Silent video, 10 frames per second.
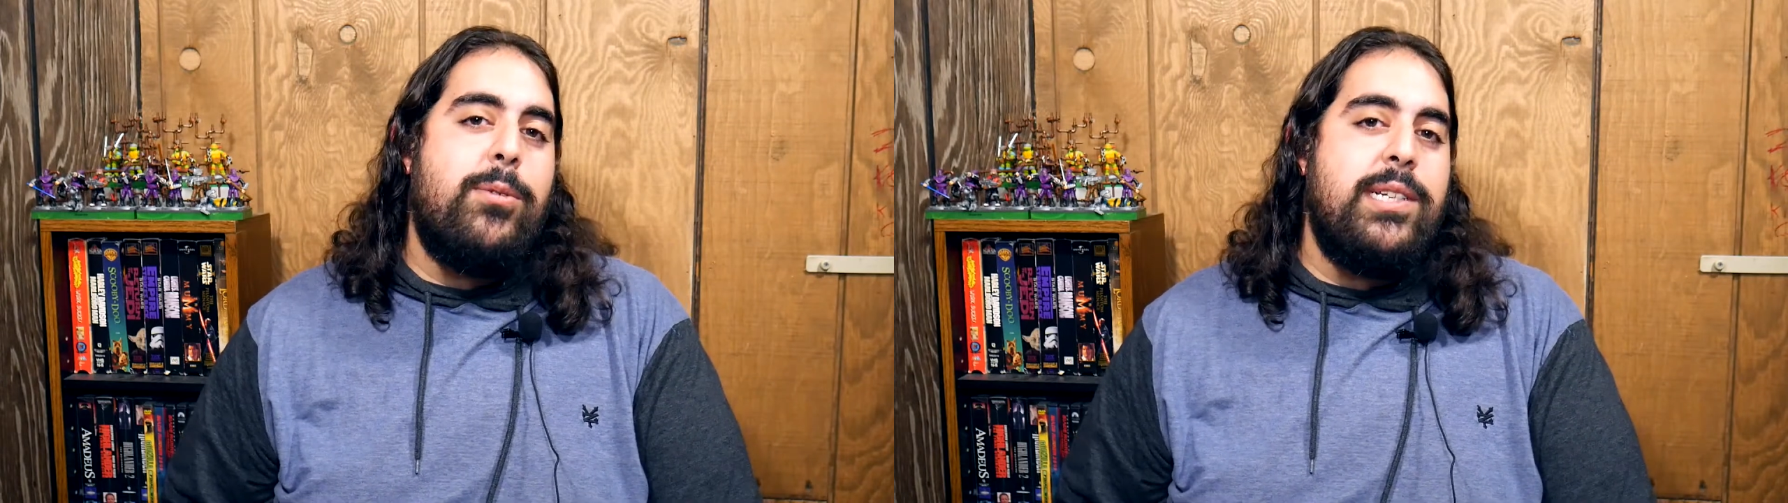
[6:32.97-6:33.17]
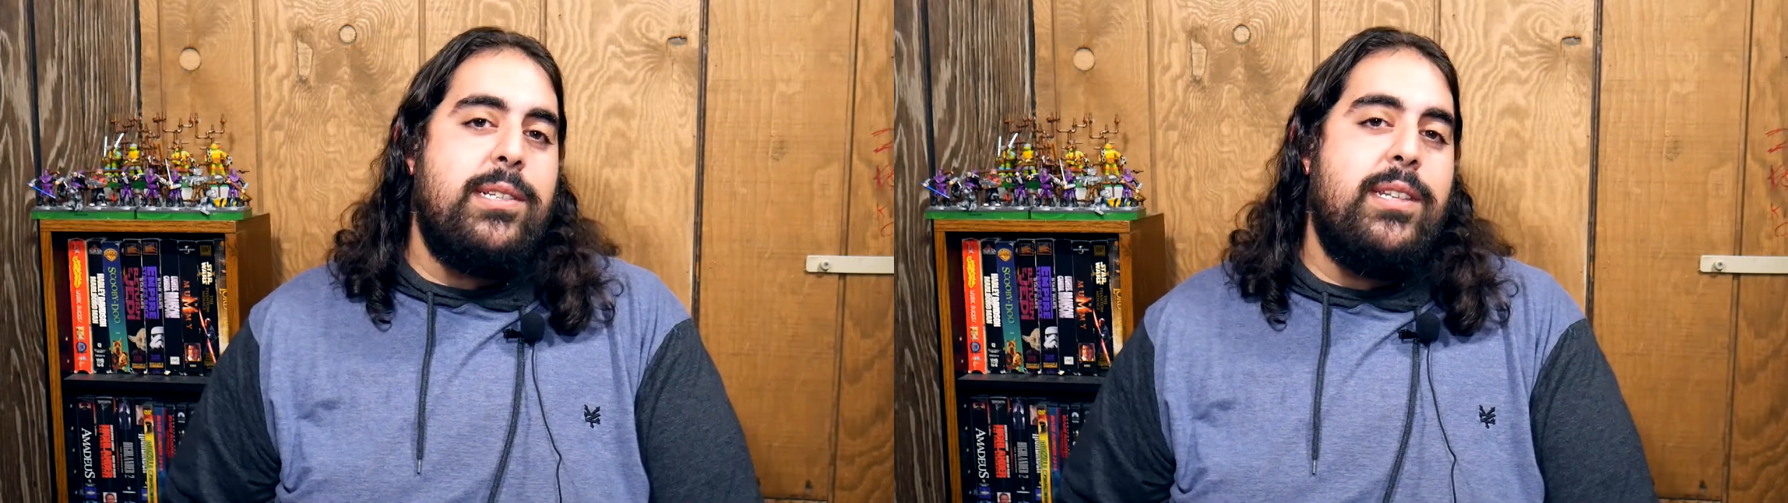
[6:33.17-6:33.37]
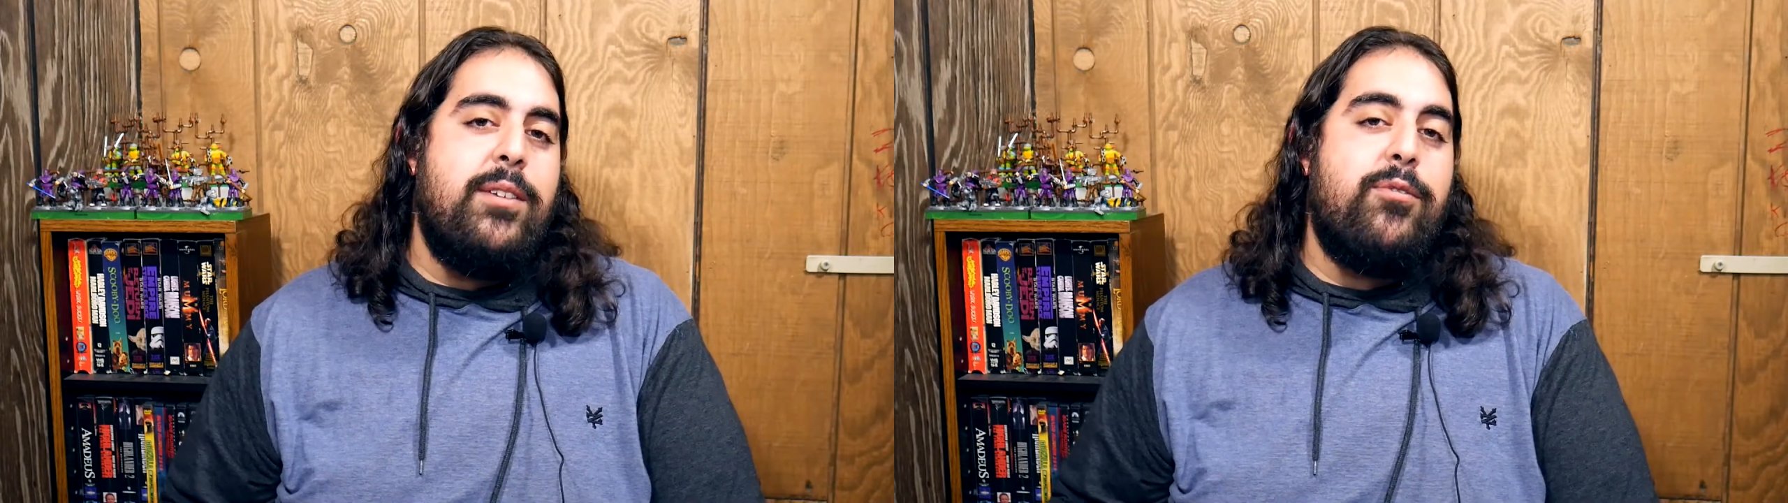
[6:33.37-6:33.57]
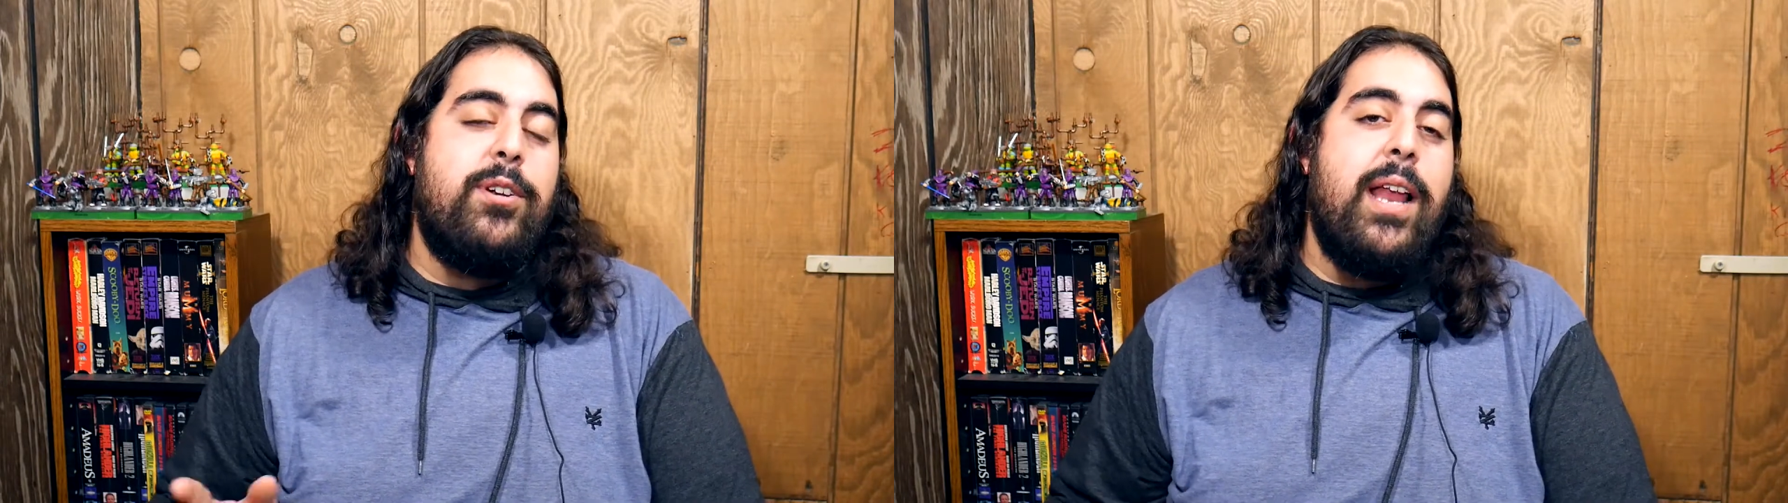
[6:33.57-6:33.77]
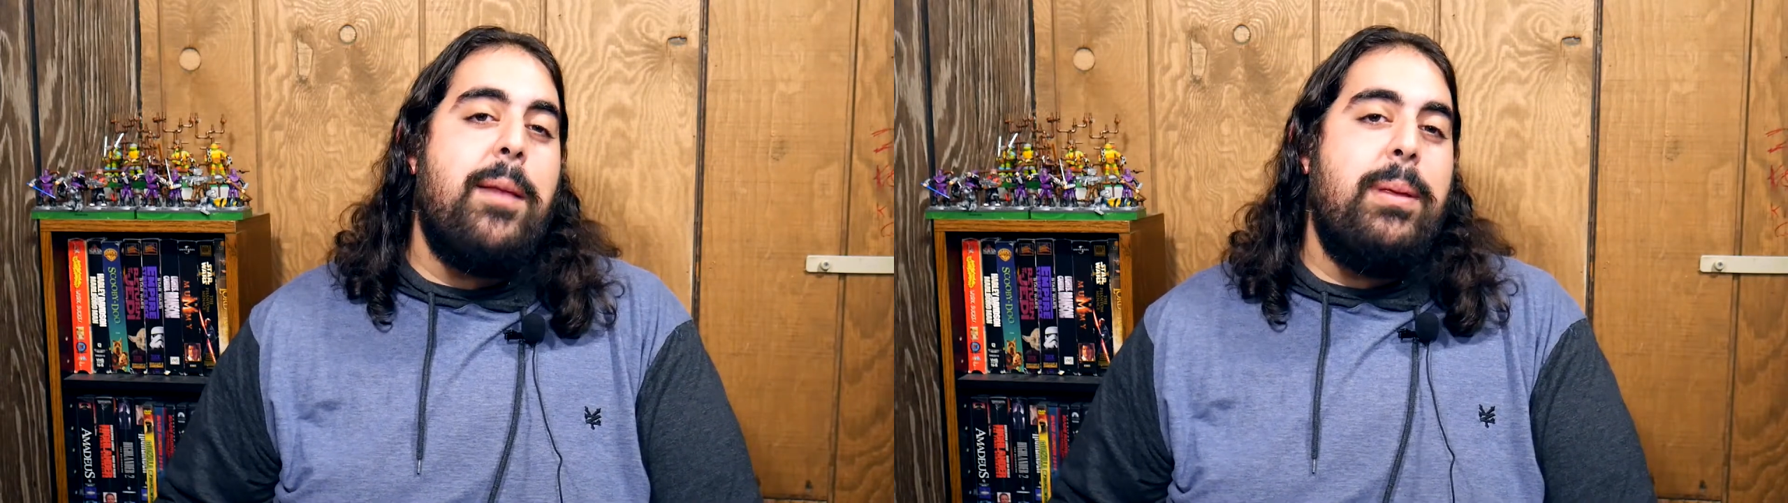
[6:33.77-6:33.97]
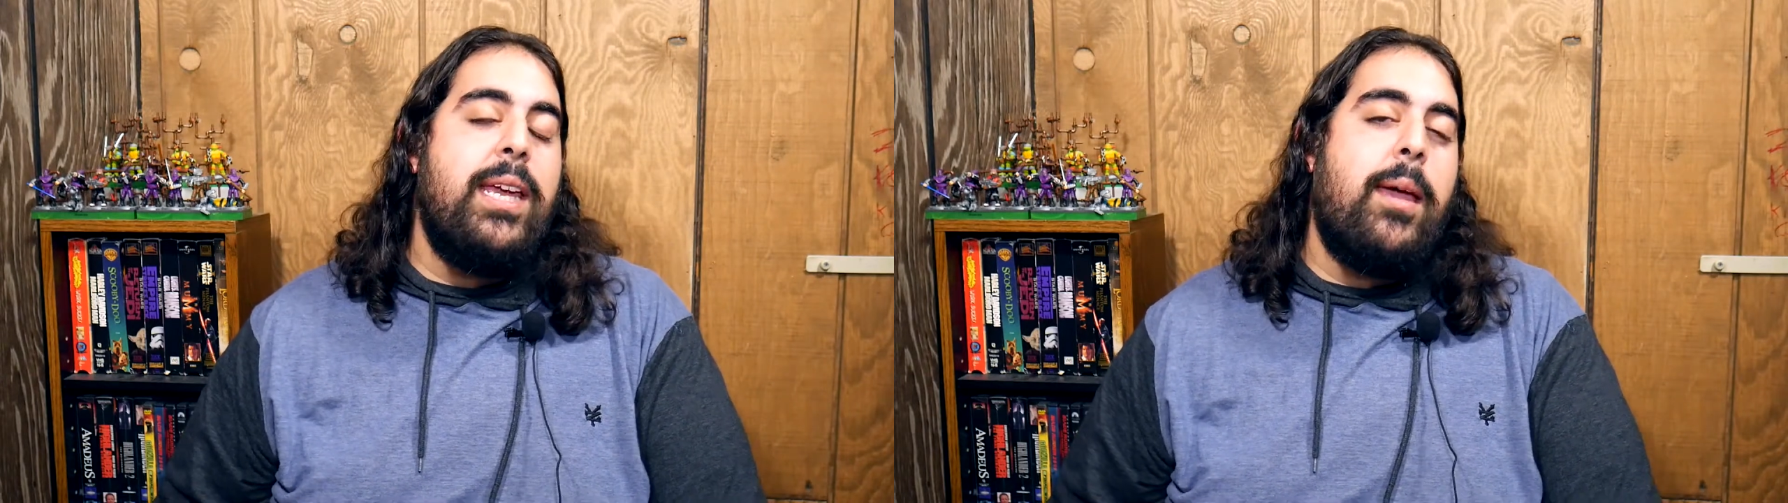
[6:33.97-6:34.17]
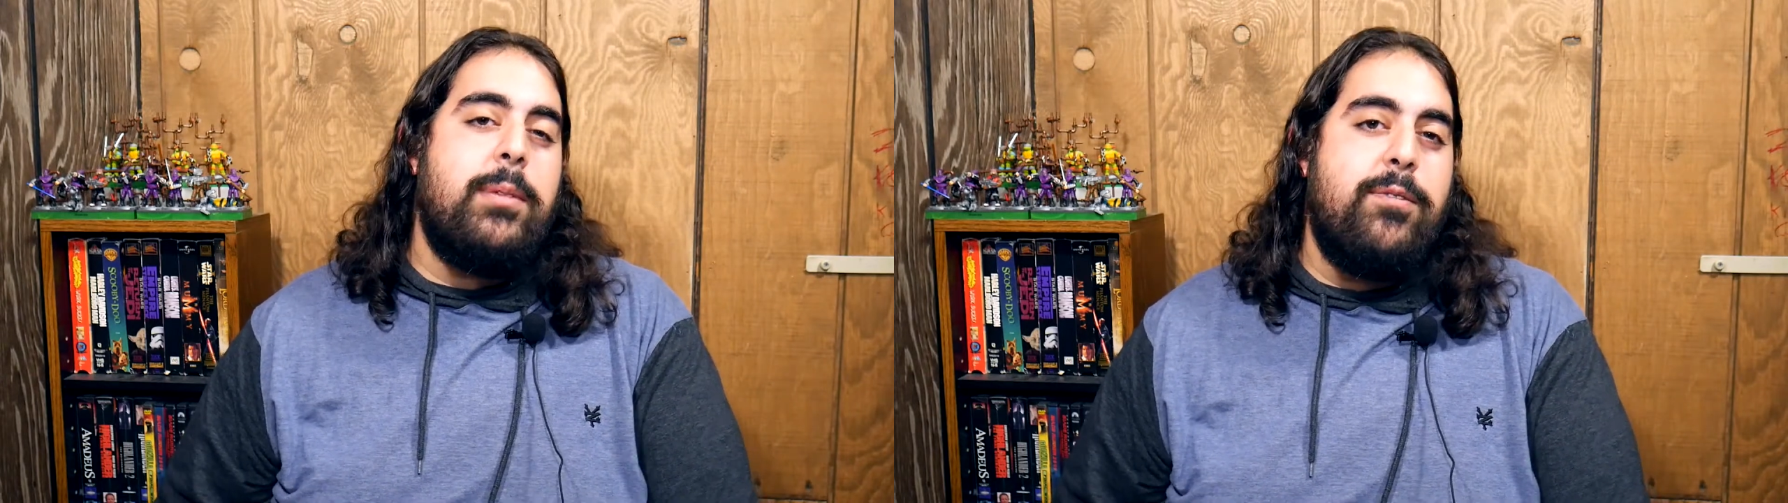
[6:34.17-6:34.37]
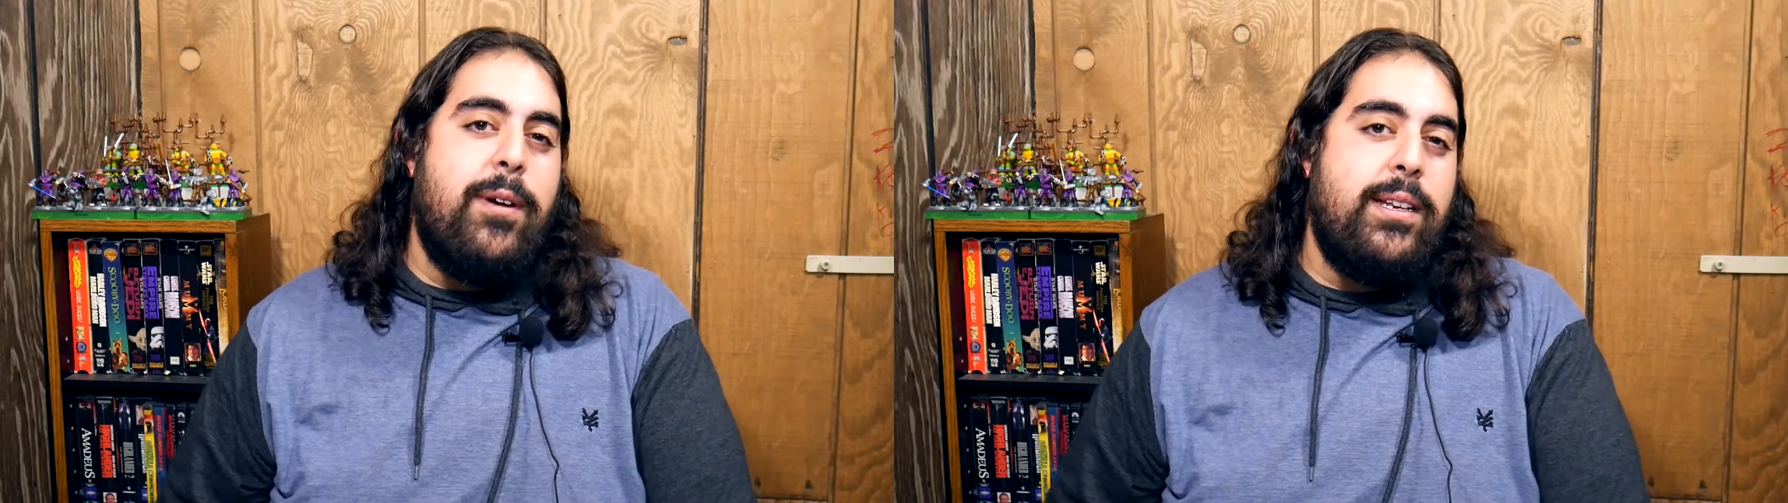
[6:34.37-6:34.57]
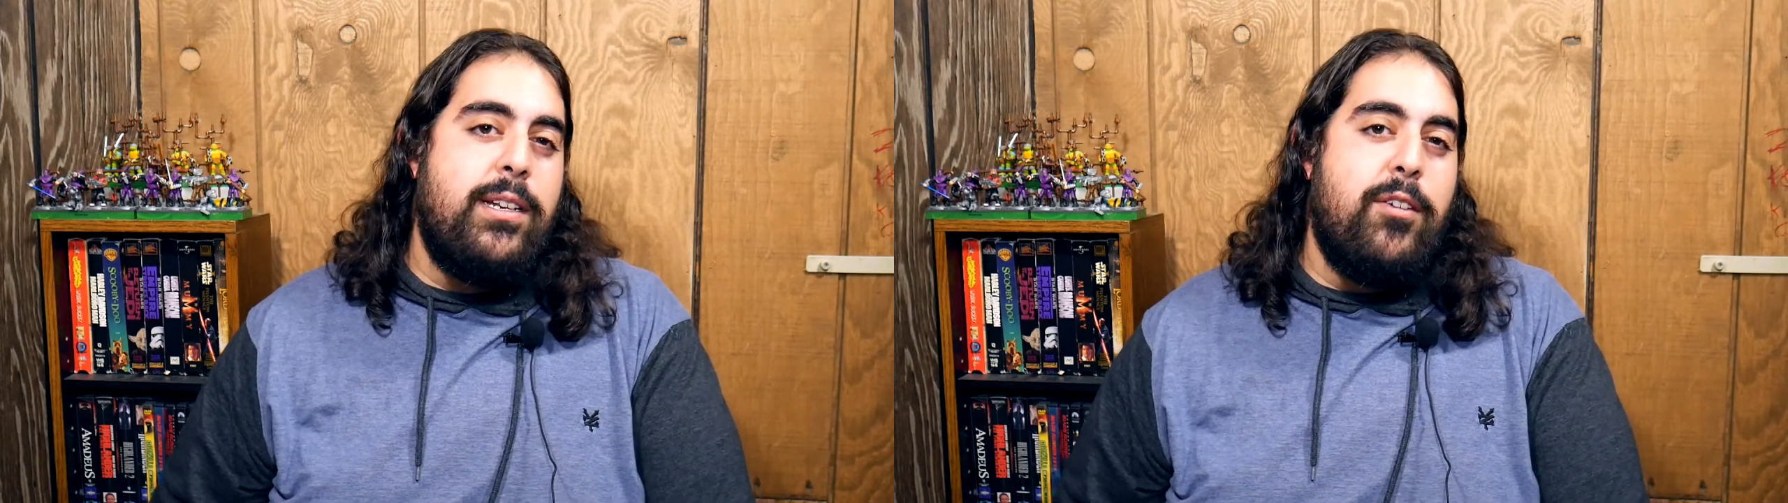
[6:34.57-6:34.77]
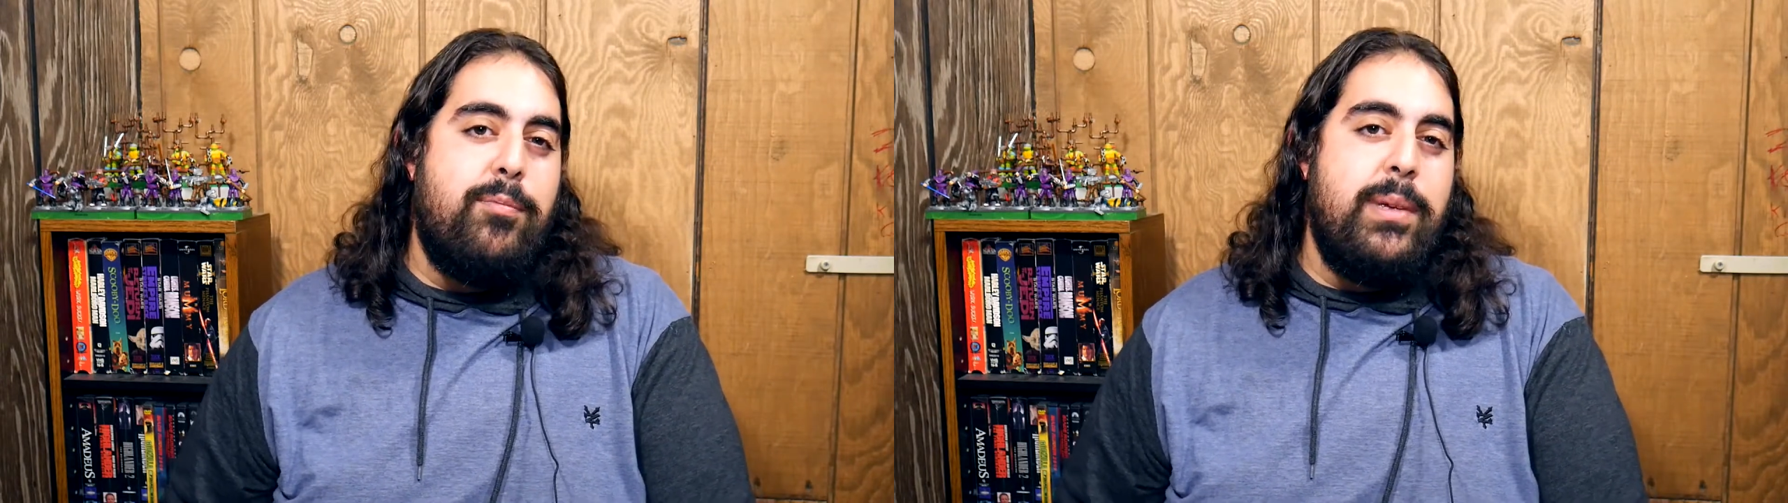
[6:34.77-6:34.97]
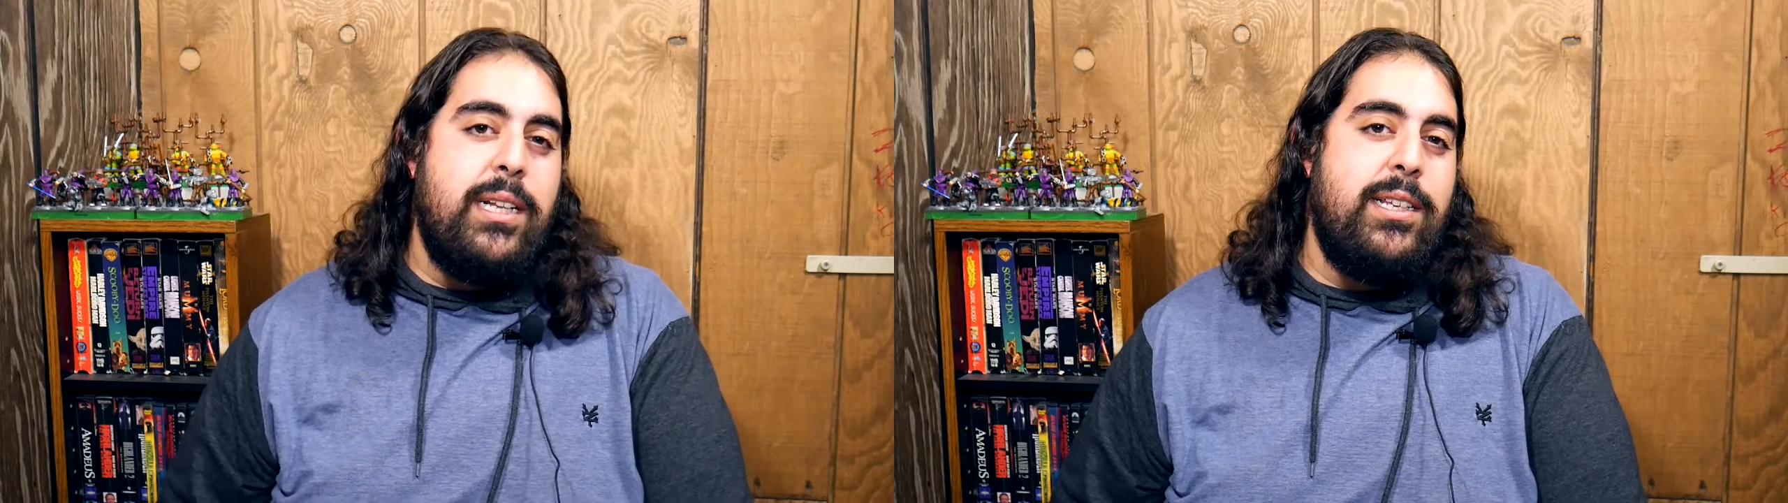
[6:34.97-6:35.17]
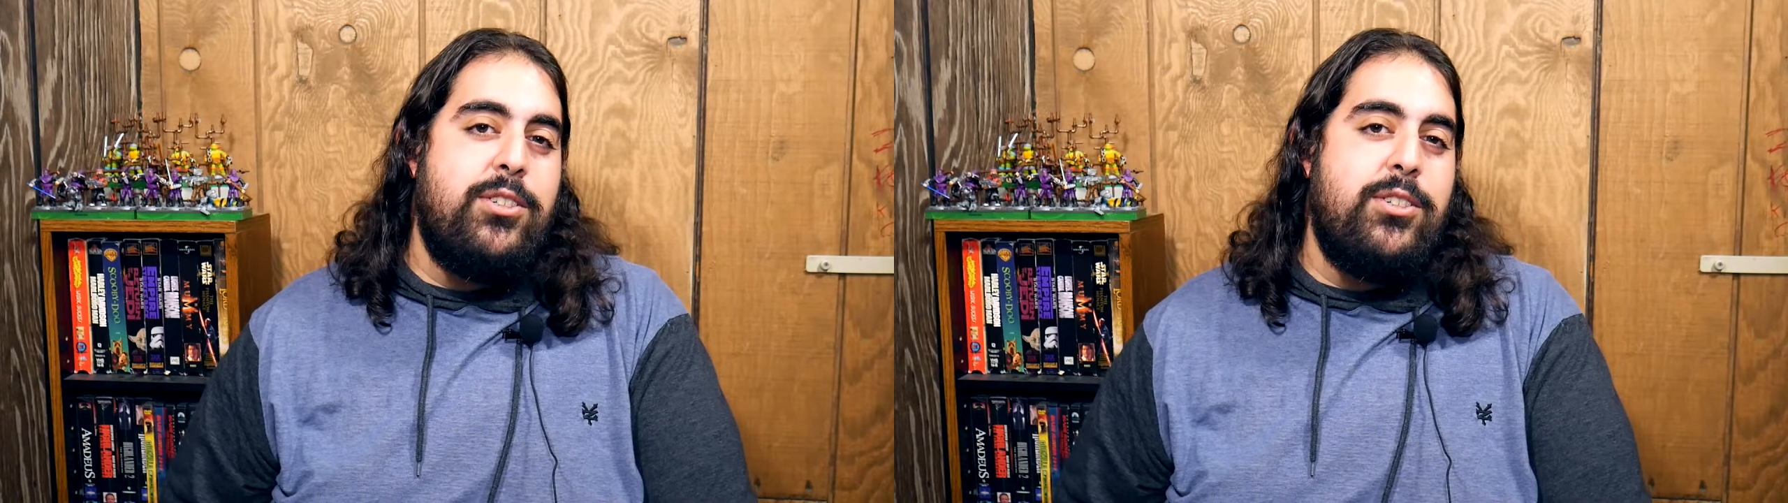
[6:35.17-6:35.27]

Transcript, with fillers: recently for not being able to find enough Middle